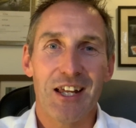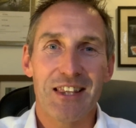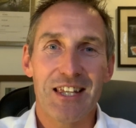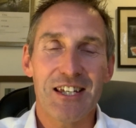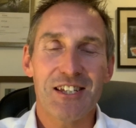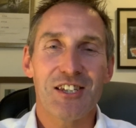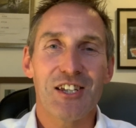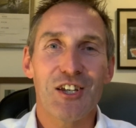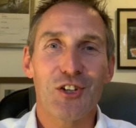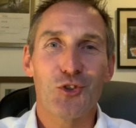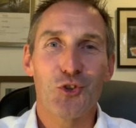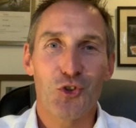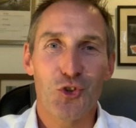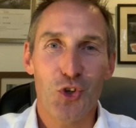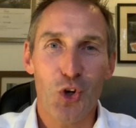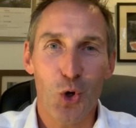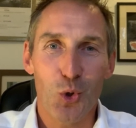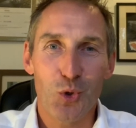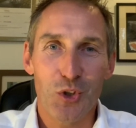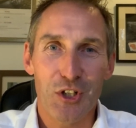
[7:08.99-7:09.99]
This is
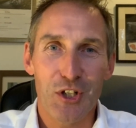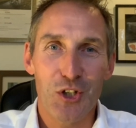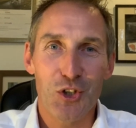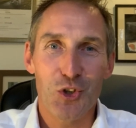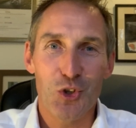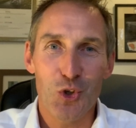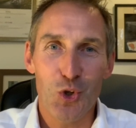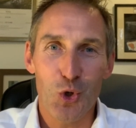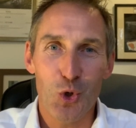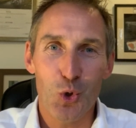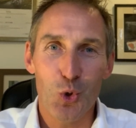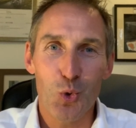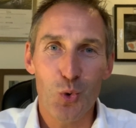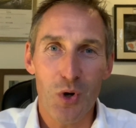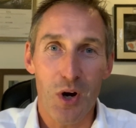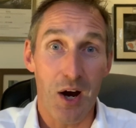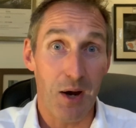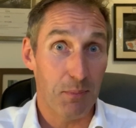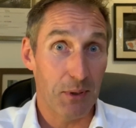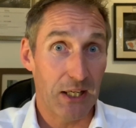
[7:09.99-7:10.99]
totally new,
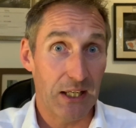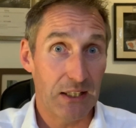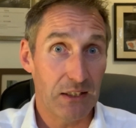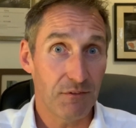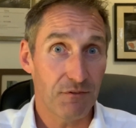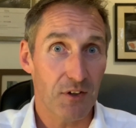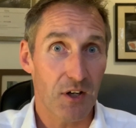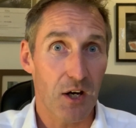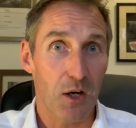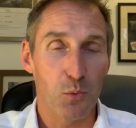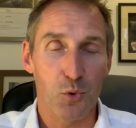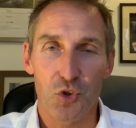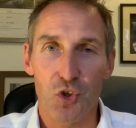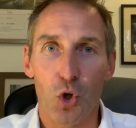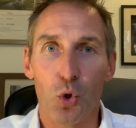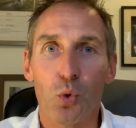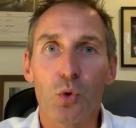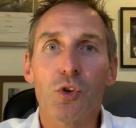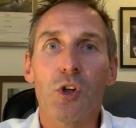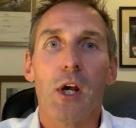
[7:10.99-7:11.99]
I believe, I was
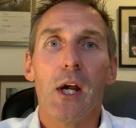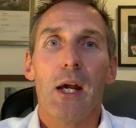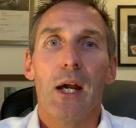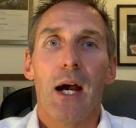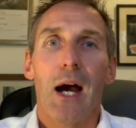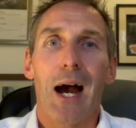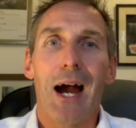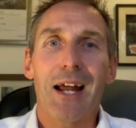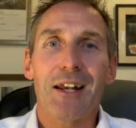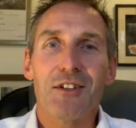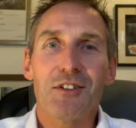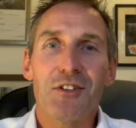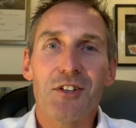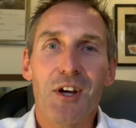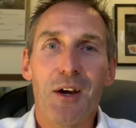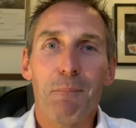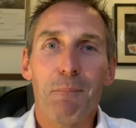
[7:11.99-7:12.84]
told. And